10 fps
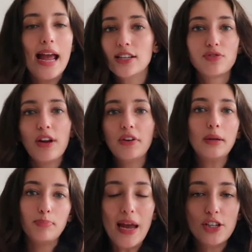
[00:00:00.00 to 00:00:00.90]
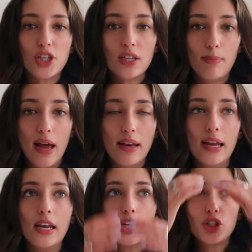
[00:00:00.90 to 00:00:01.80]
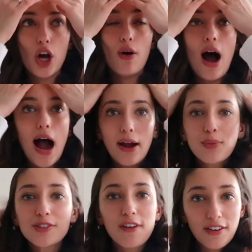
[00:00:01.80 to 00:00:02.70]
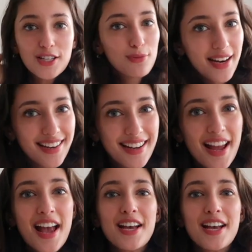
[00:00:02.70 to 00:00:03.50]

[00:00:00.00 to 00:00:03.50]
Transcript: It's very patient dependent. So I was very sweaty.